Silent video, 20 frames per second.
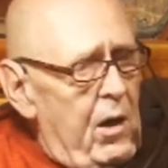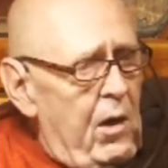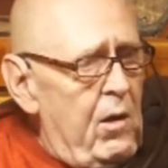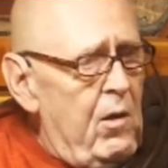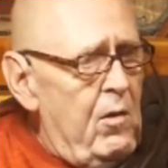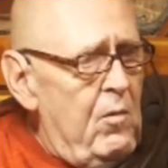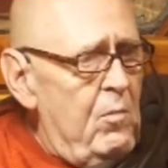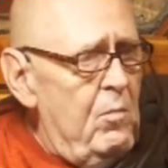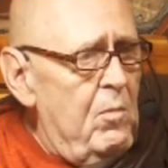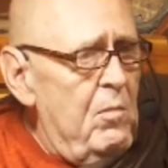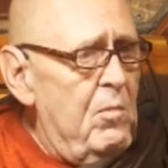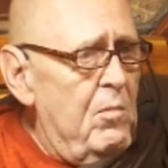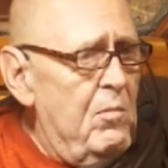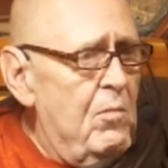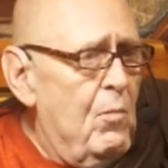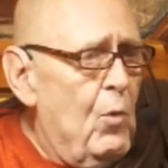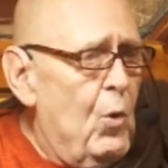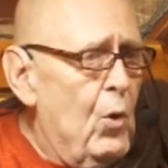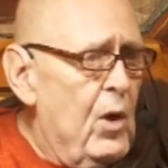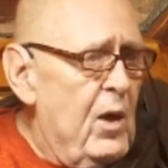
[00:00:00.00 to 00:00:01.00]
calm,
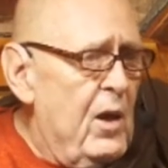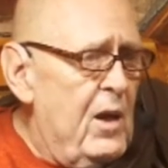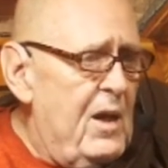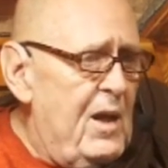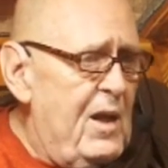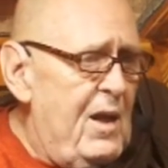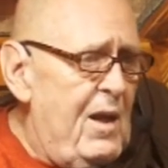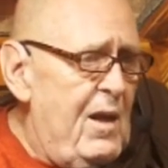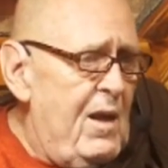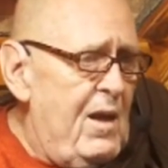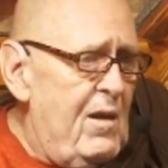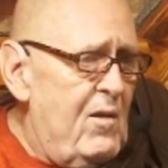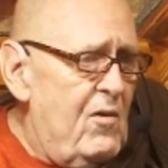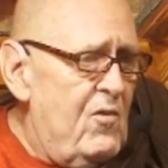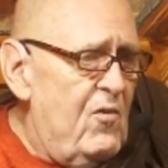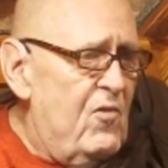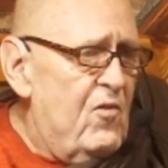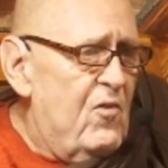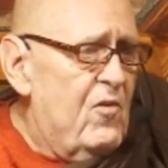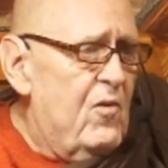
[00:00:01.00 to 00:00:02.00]
more at
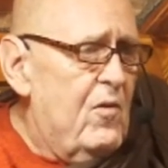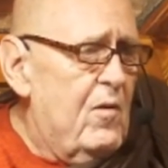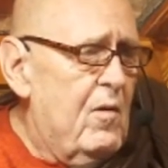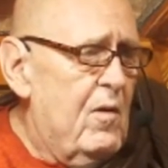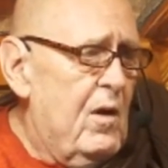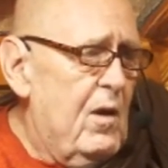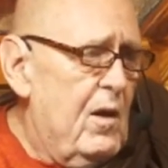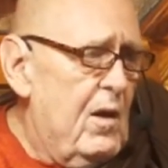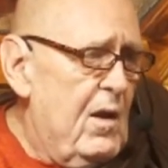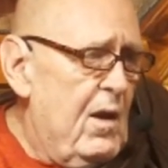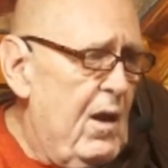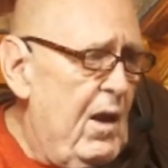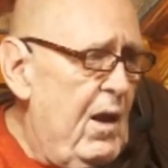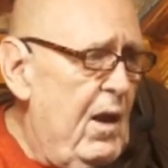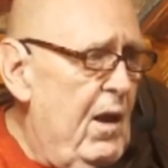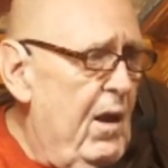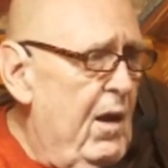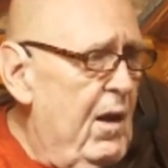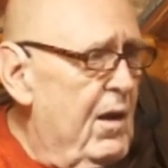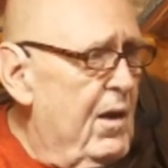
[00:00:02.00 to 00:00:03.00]
ease,
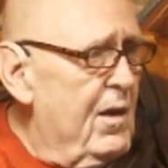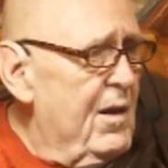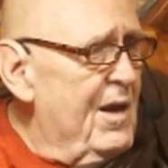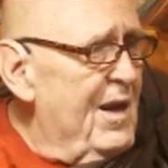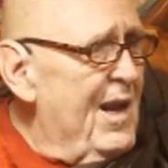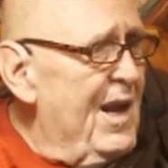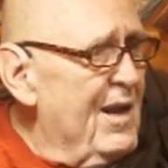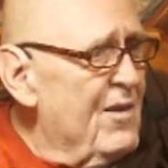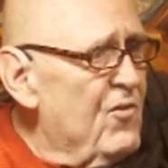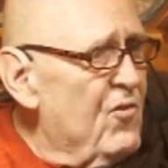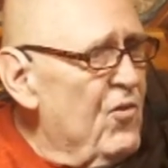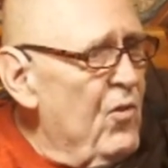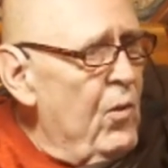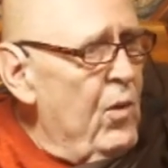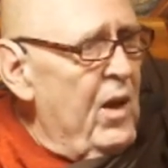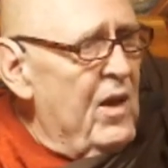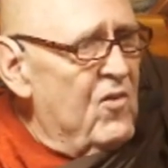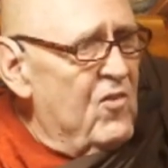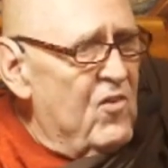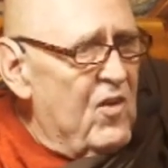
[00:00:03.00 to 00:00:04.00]
uh, not
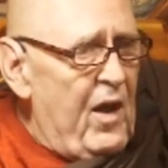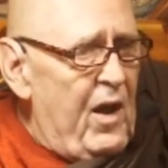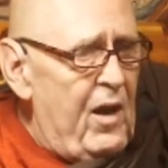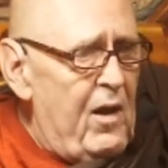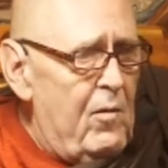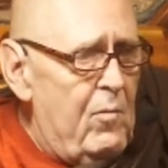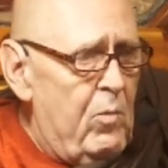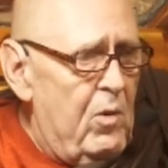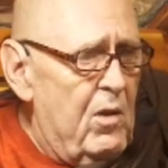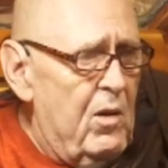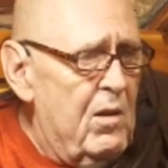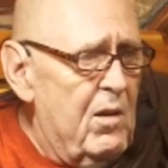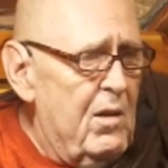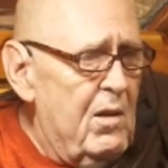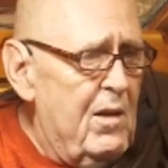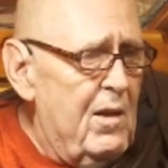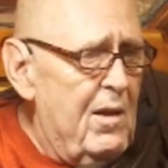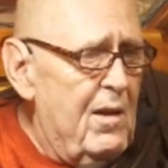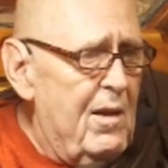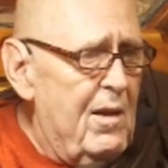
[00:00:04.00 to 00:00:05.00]
so excitable.